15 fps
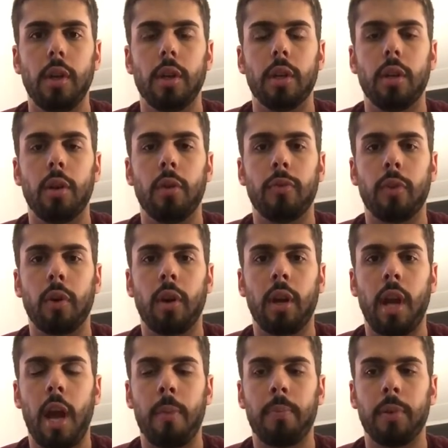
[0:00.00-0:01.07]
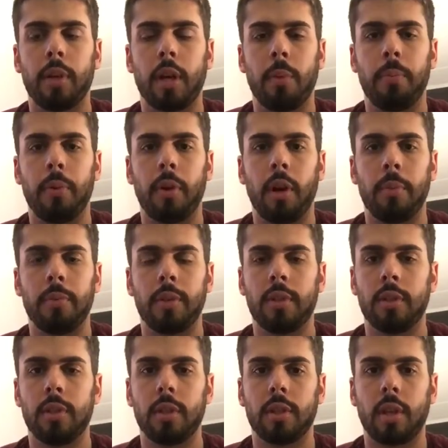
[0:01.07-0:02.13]
if you're already happily coupled up, this
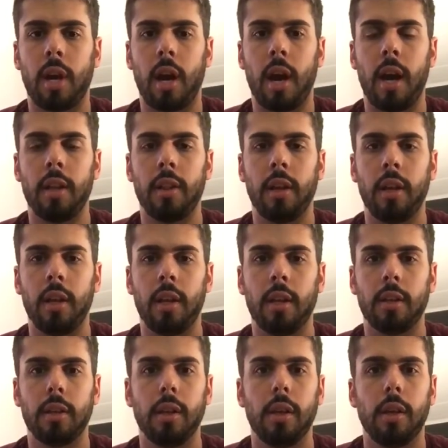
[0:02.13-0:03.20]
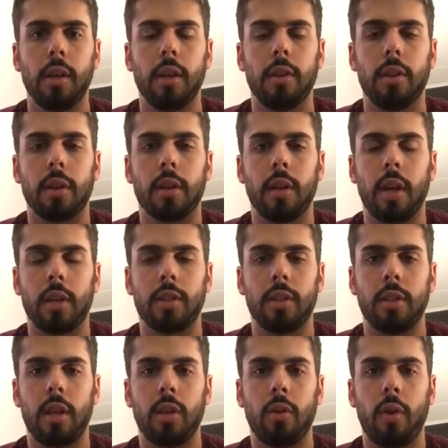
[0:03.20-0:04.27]
is just highlighting the
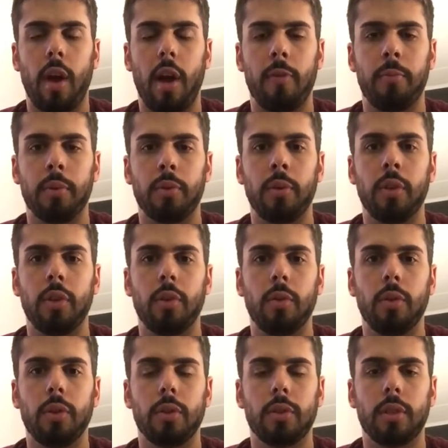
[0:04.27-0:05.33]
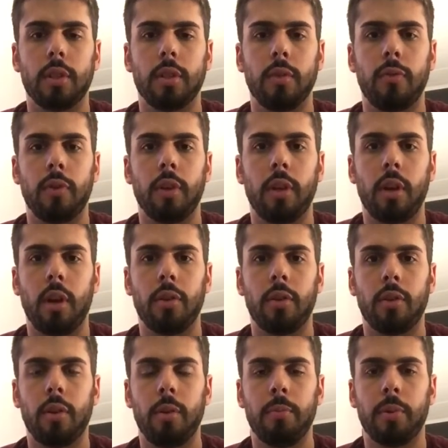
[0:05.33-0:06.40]
connection that you have between you and your significant
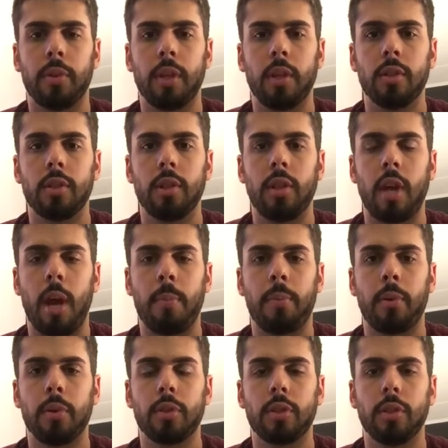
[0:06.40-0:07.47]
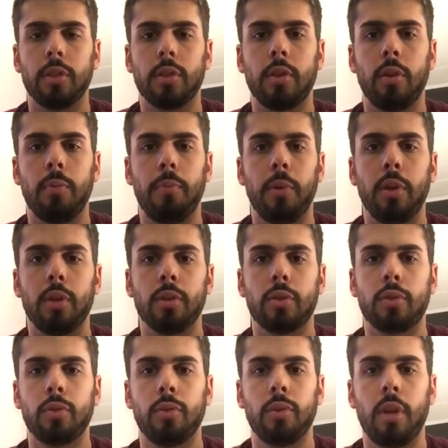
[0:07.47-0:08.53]
other, and potentially that person could be your
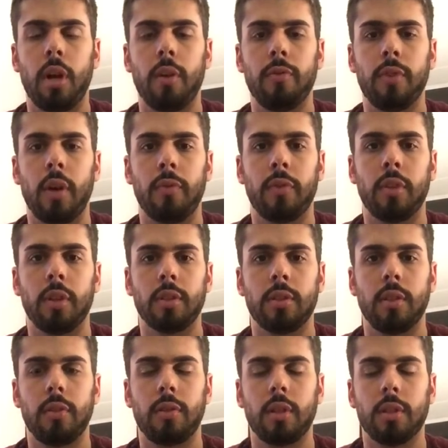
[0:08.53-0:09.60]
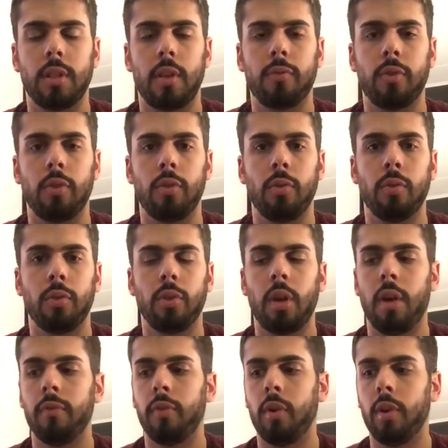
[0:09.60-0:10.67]
true love. Now, this doesn't have to do with
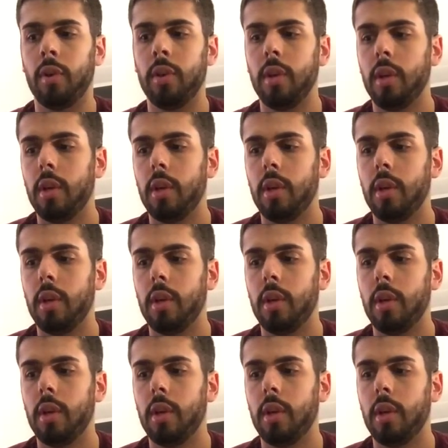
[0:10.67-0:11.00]
love on